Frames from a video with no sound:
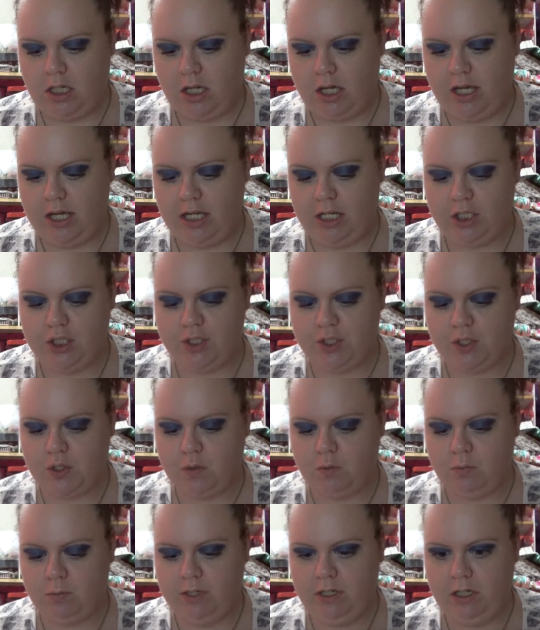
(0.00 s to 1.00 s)

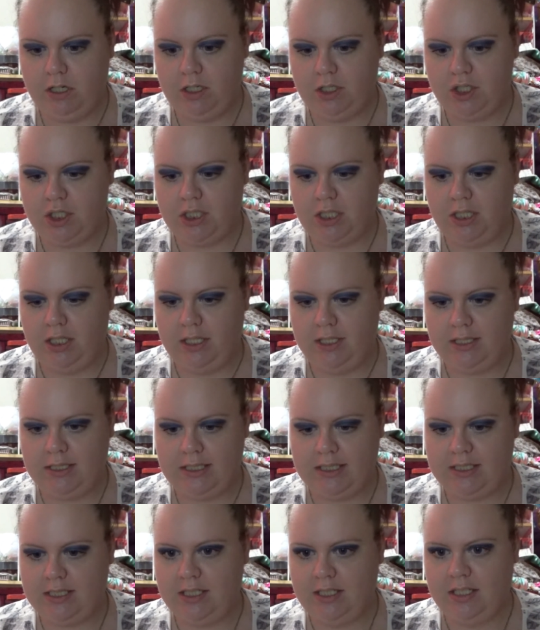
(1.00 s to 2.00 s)
extra rich
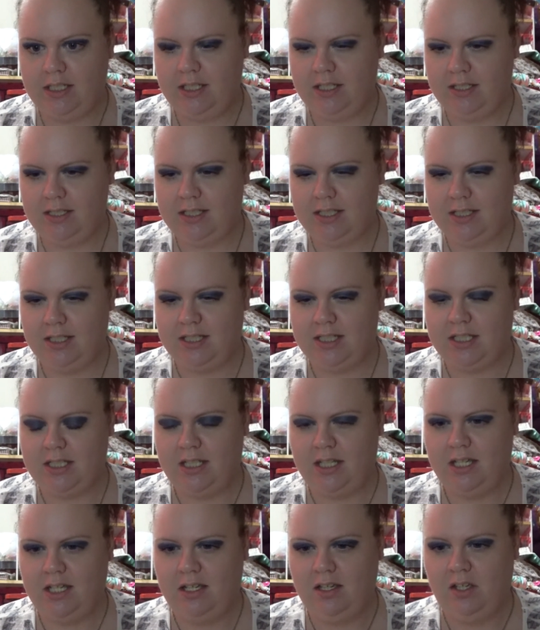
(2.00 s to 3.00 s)
incense. Let's
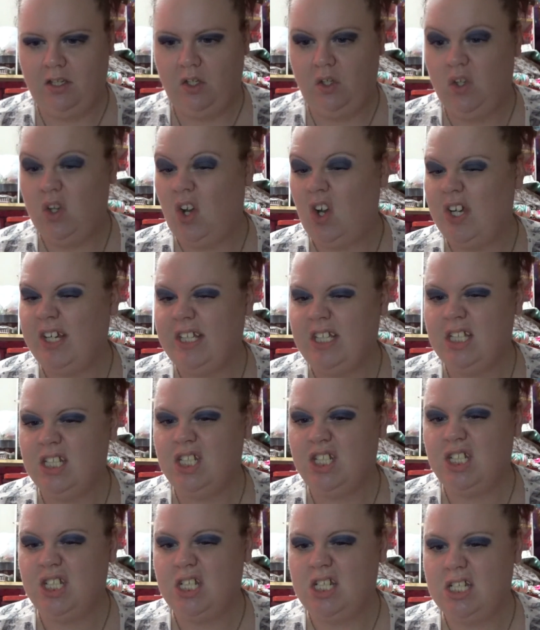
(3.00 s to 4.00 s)
see,
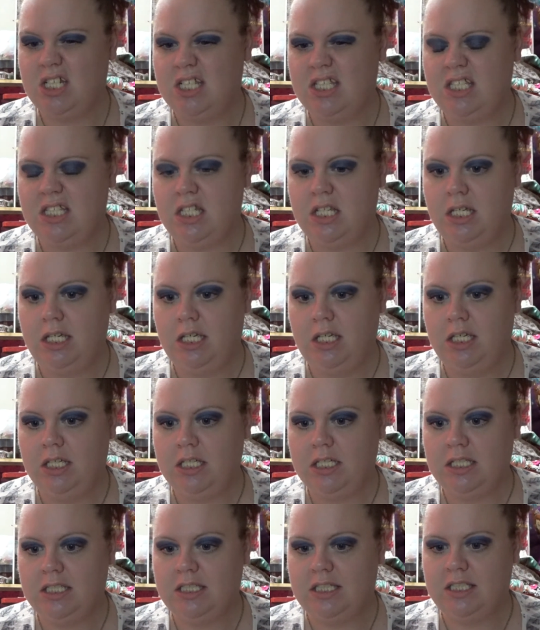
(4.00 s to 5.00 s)
garnish
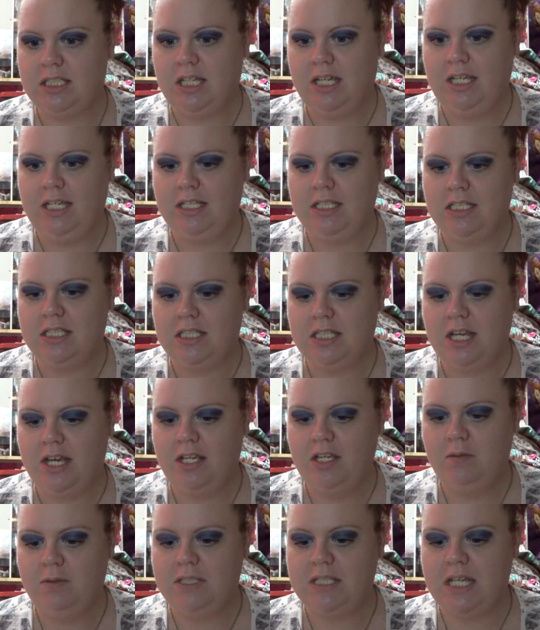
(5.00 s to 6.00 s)
sticks, I guess is how
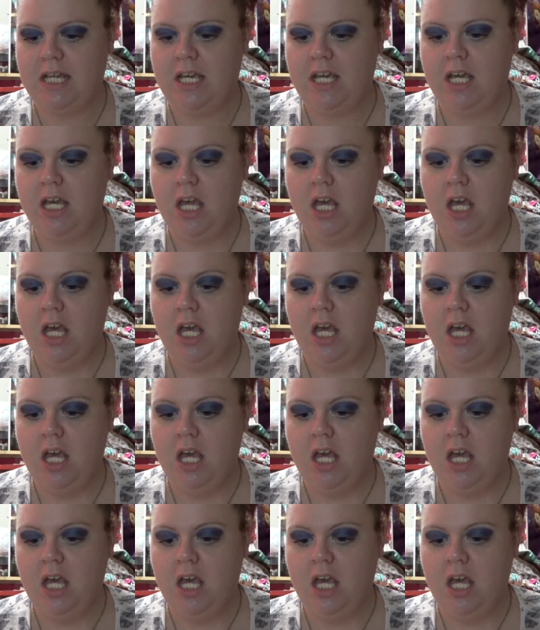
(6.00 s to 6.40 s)
you would say it.